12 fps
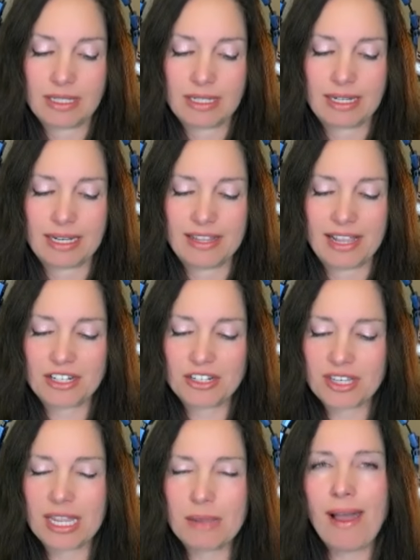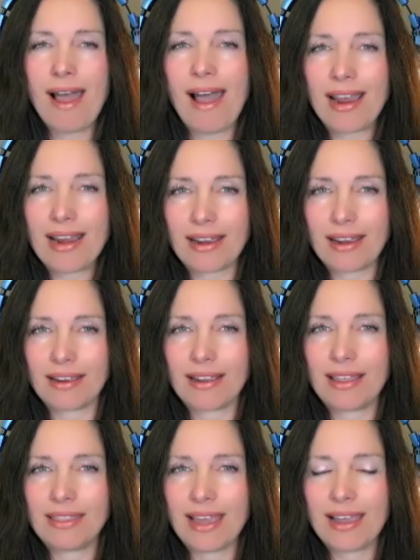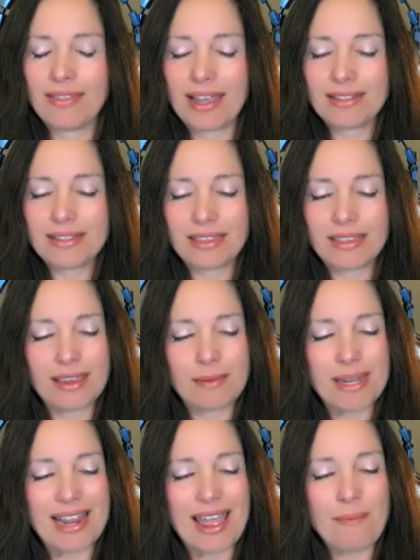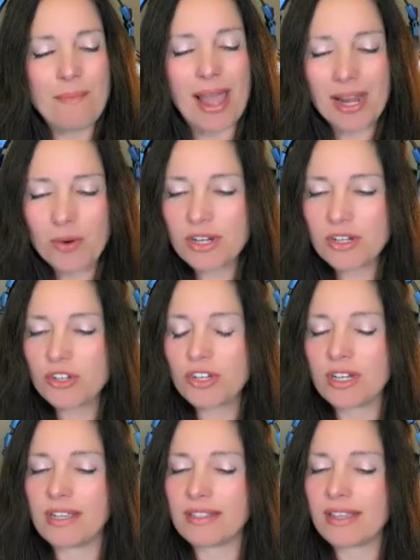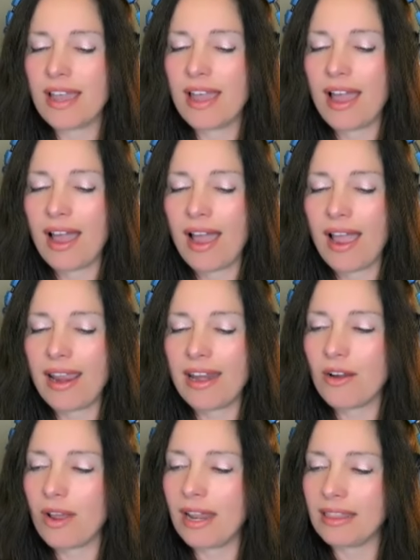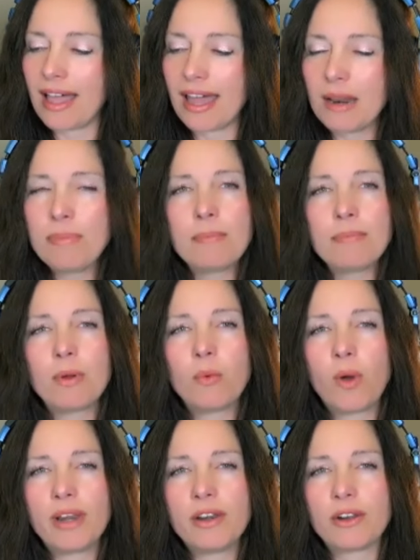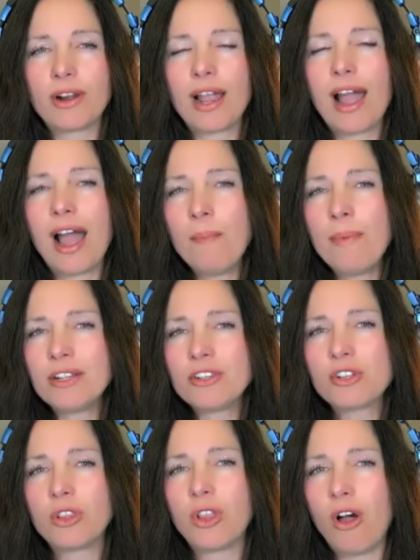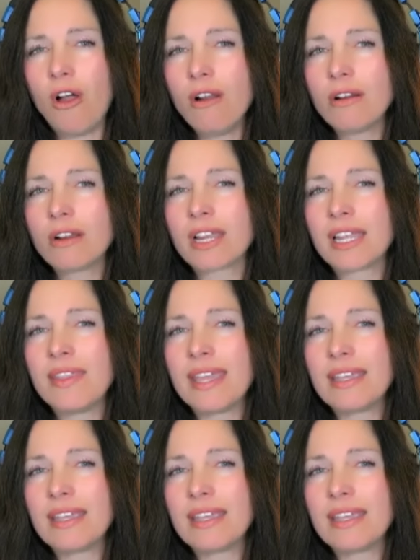And they just keep hiding. And, that, and that's the thing. My, my question is you know, and a lot of people wonder how much longer can they